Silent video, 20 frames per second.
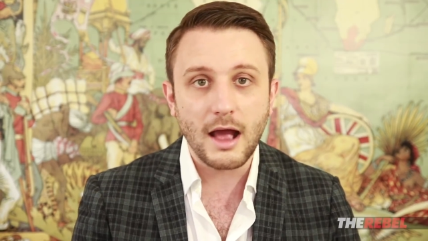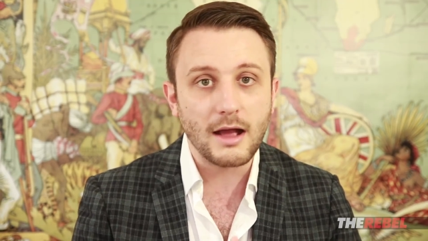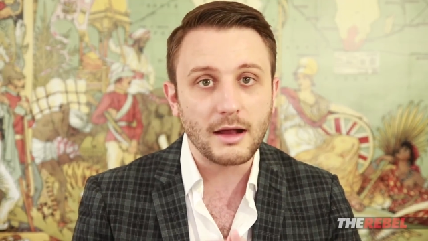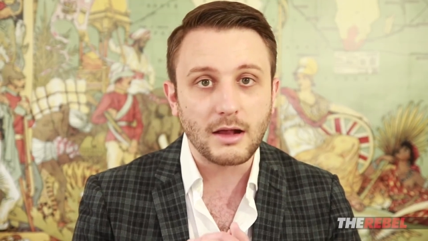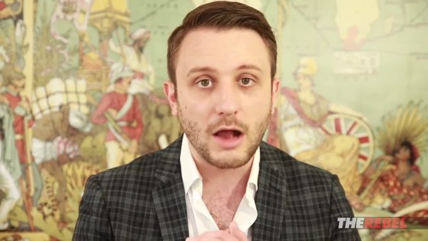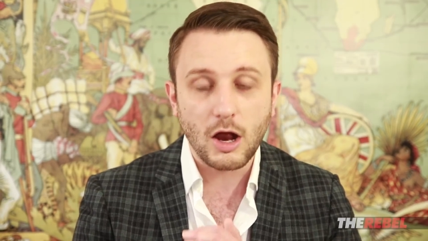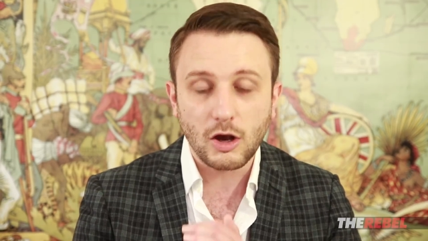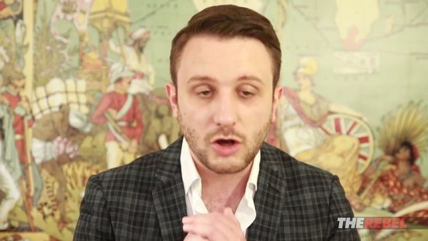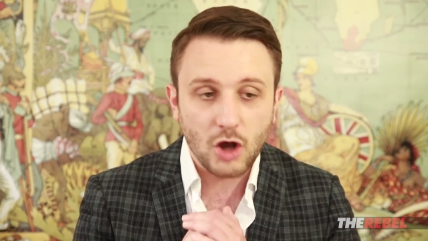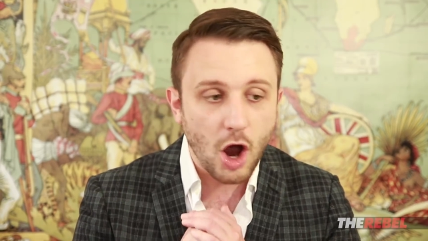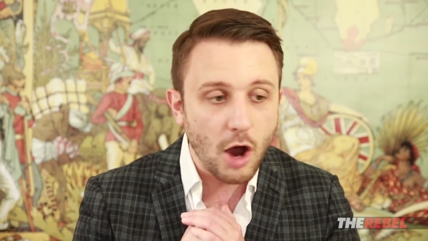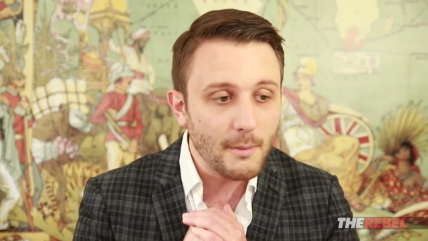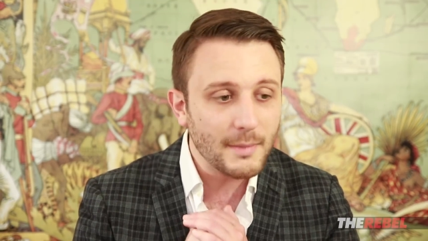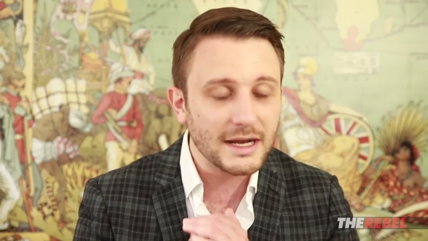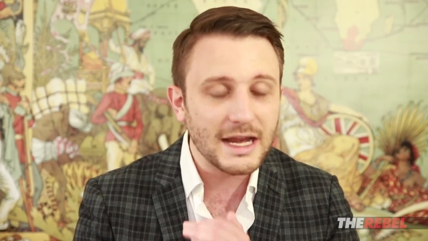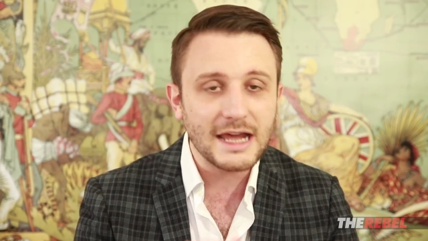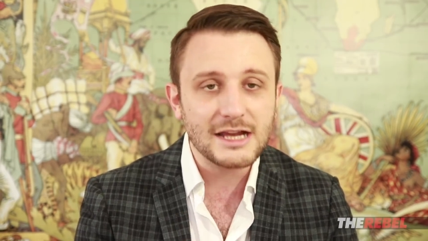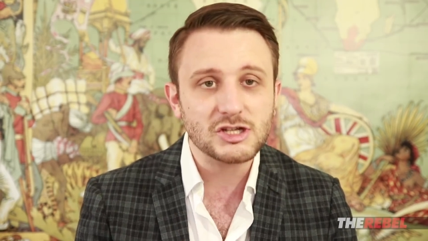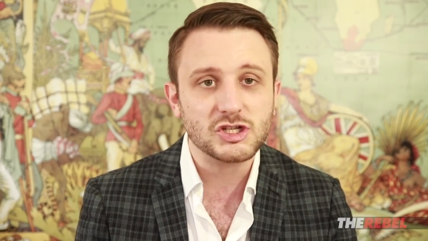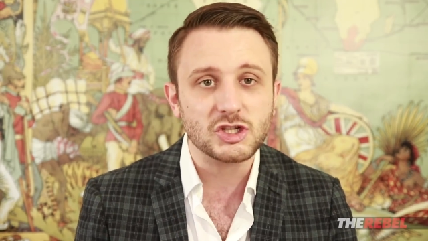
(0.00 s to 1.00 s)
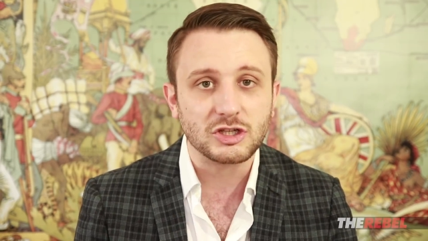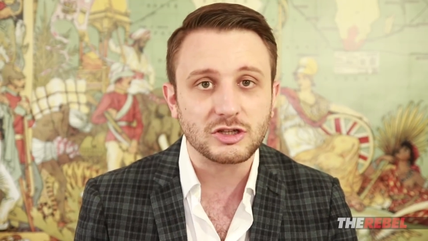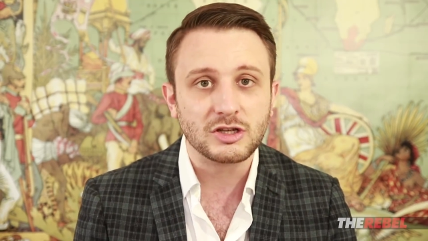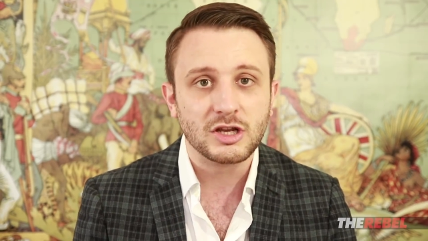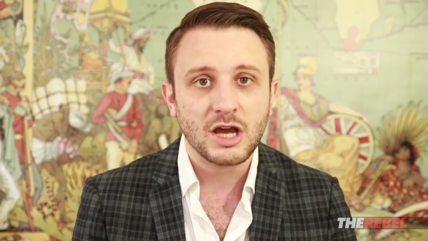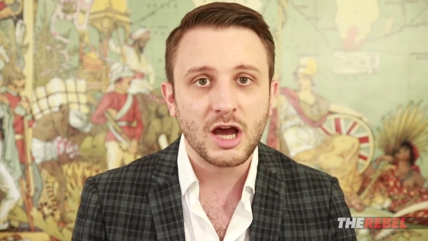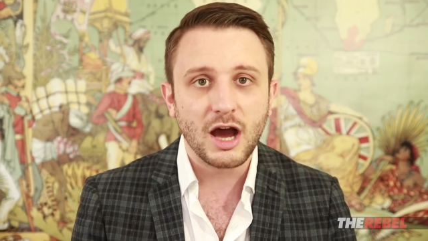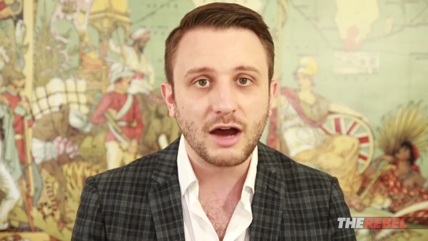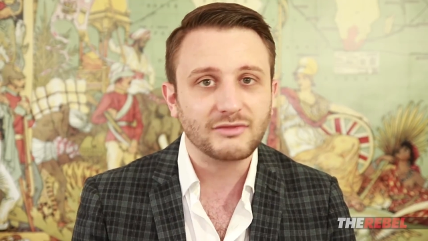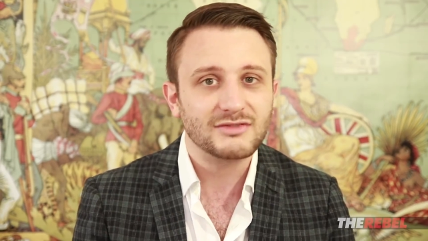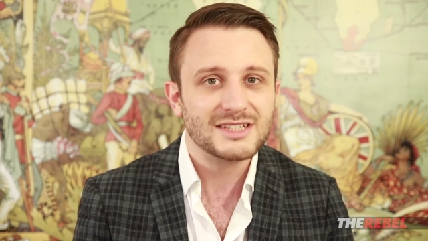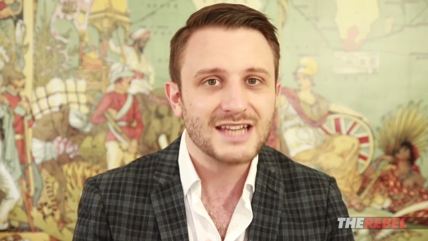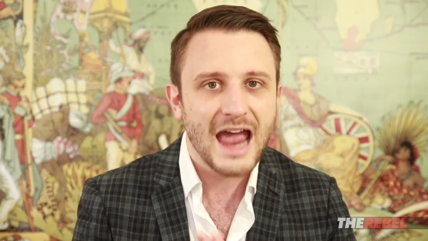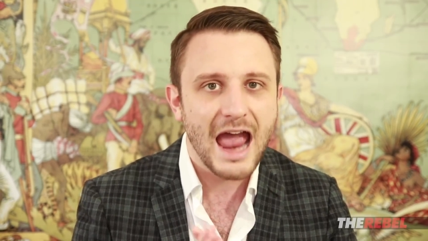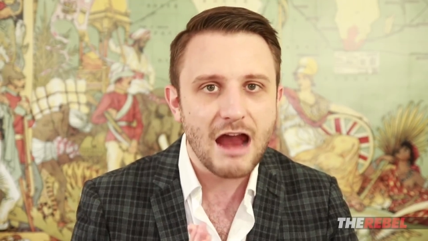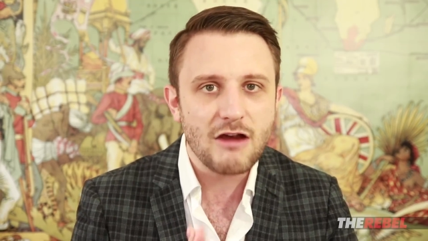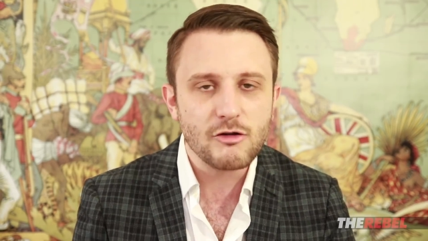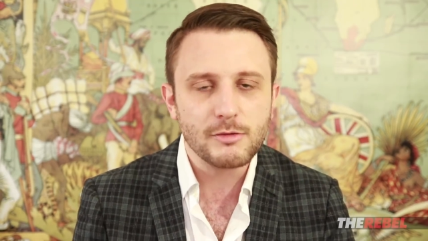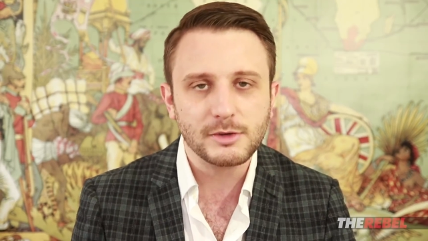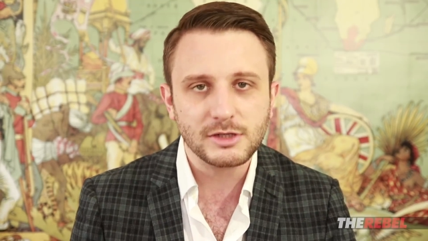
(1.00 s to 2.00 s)
a combination of
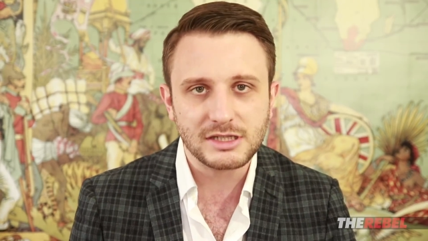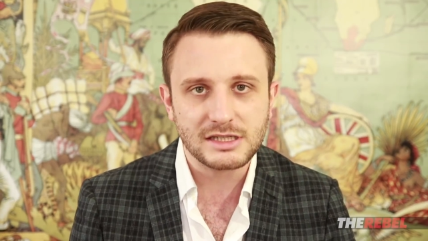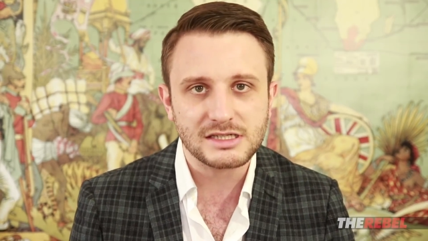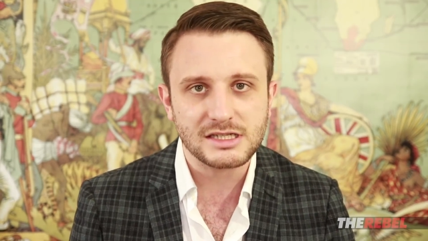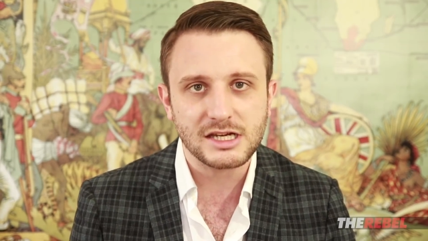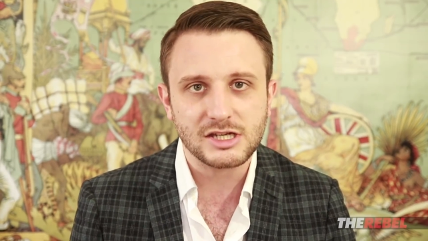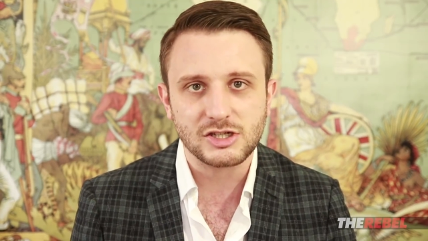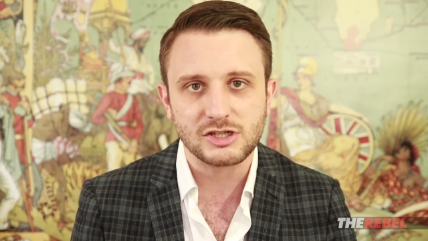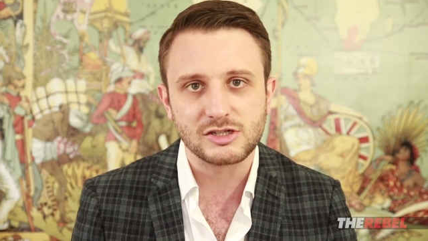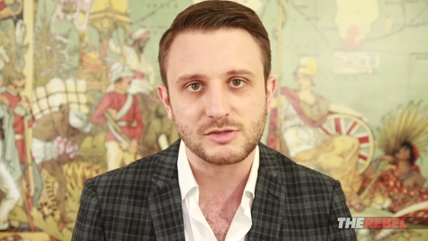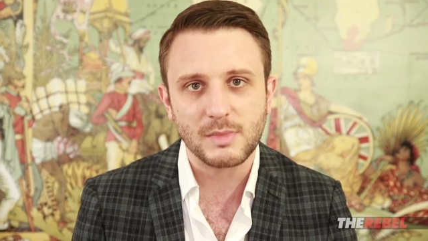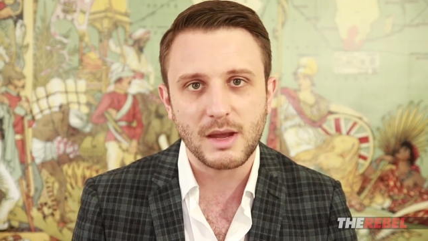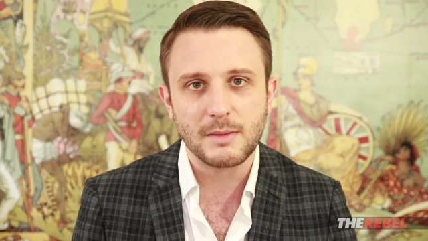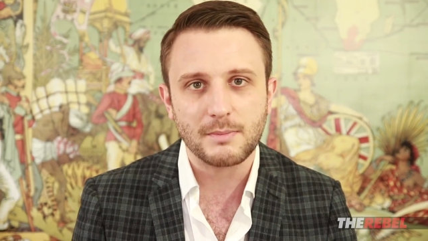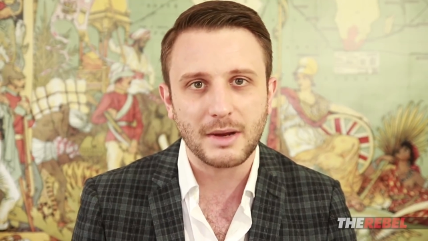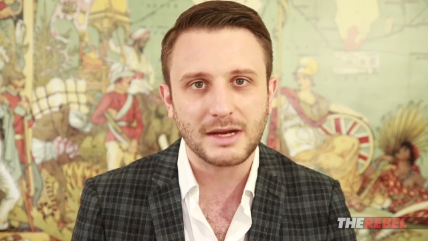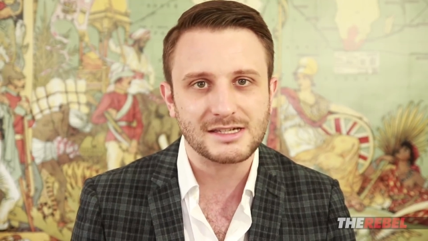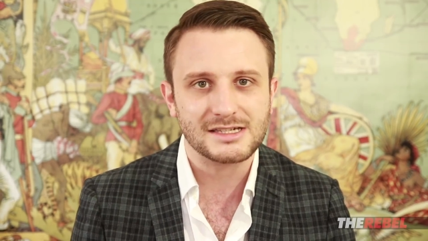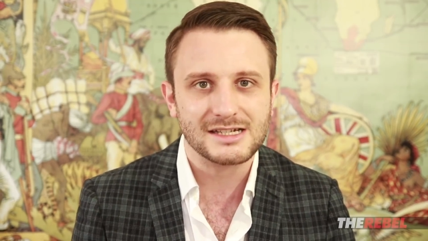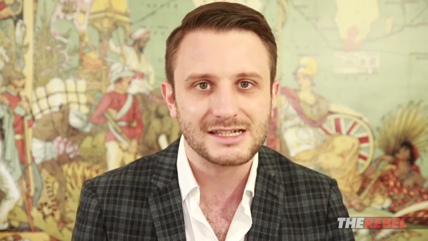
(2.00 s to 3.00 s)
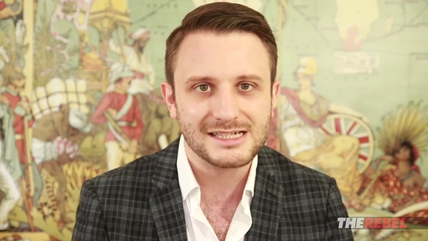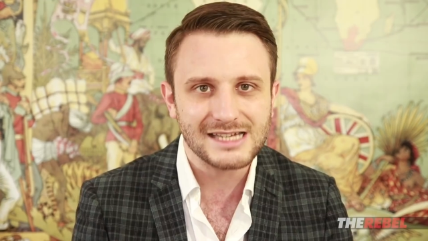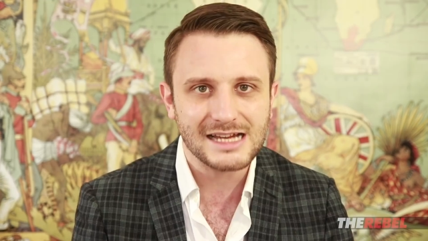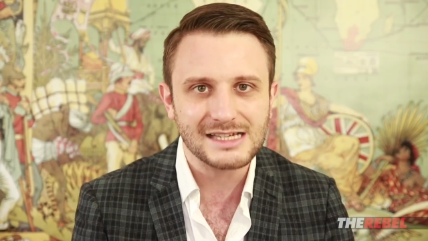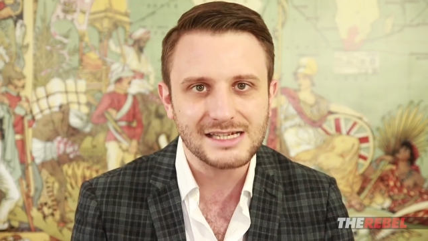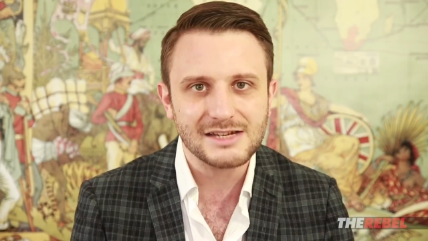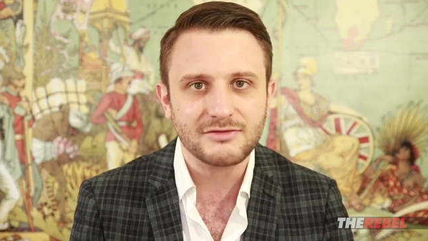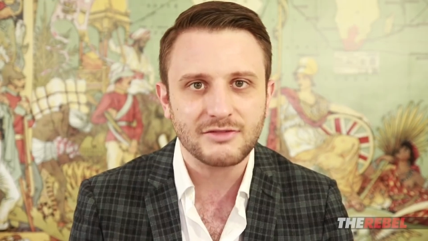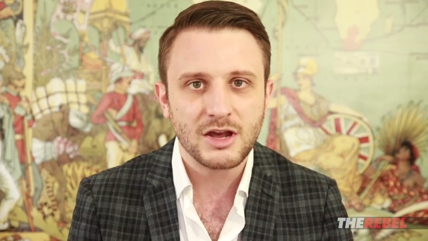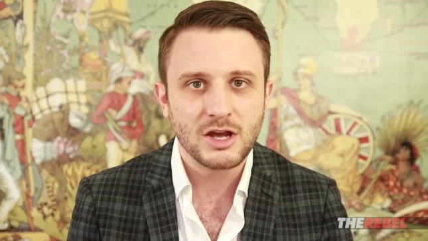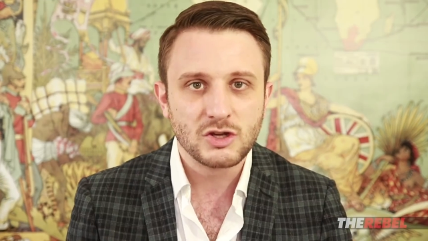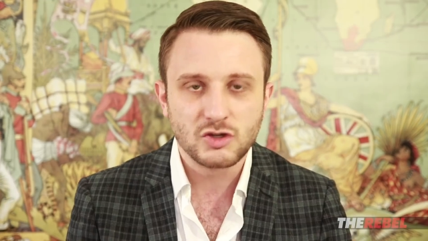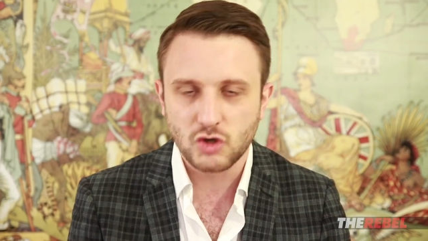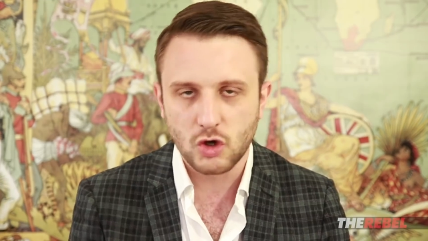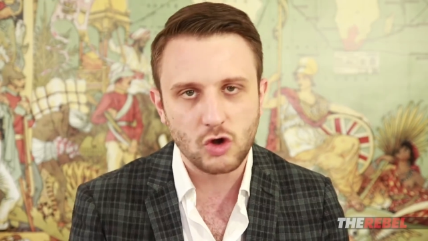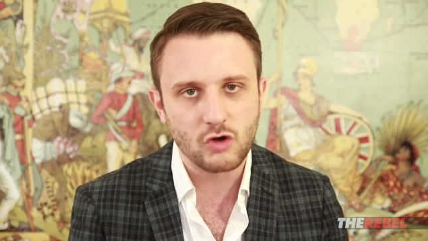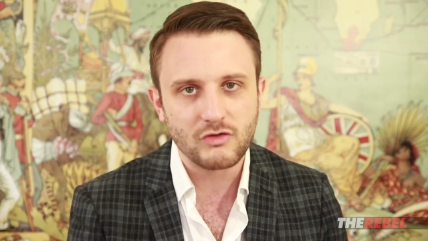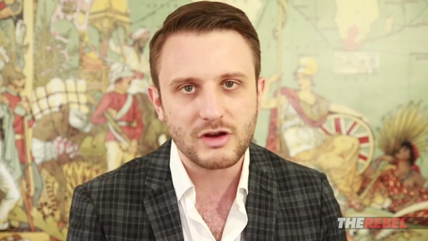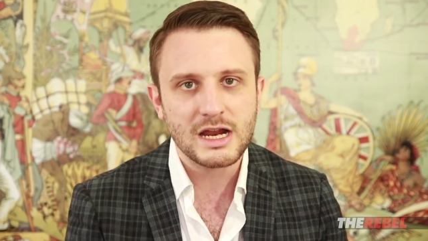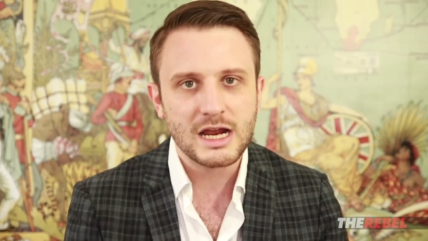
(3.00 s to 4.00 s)
terrible decisions made by successive
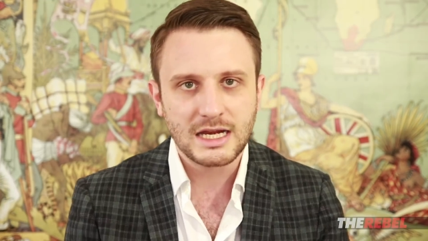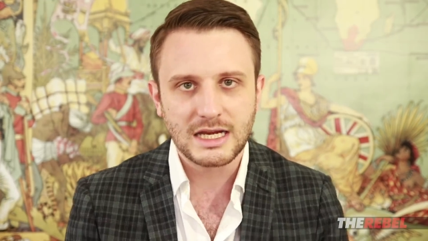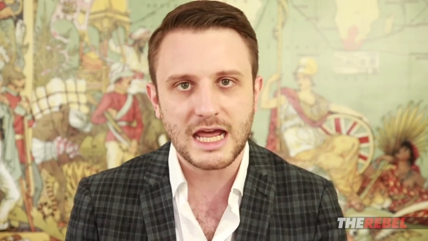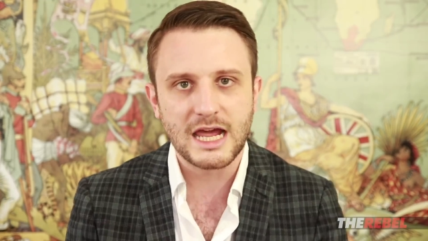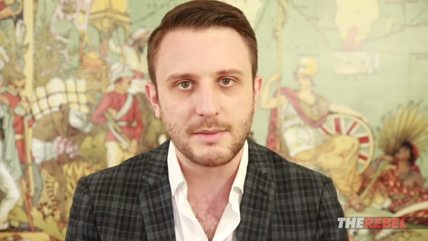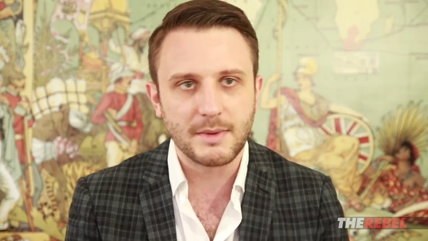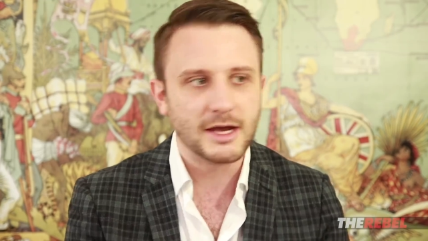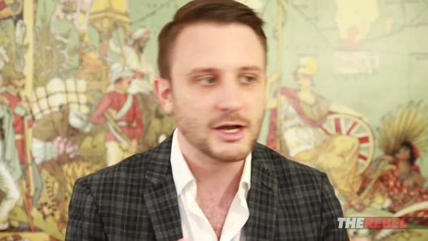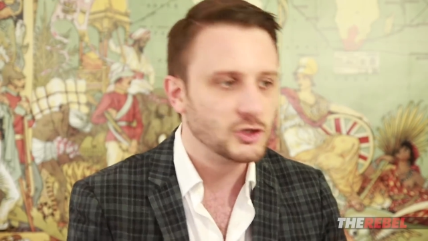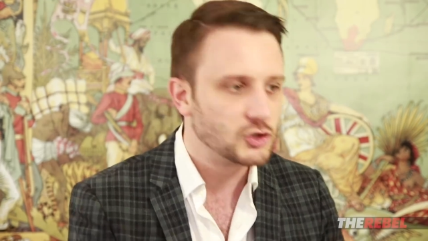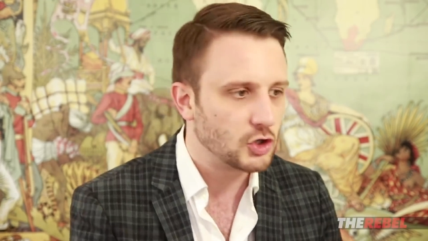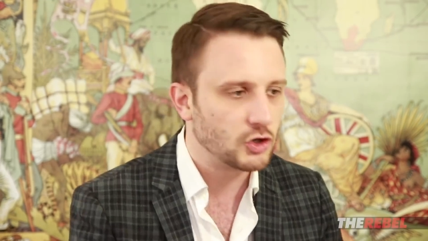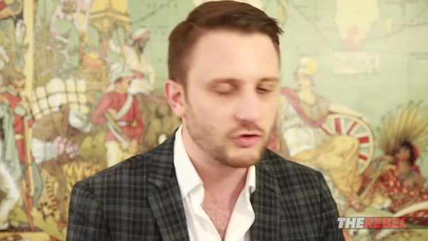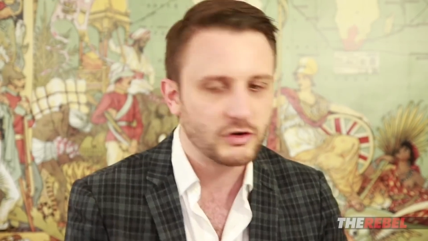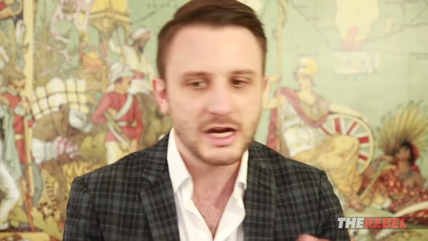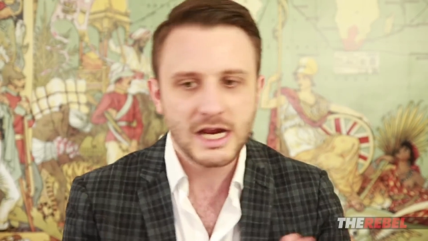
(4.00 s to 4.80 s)
Tory, Labour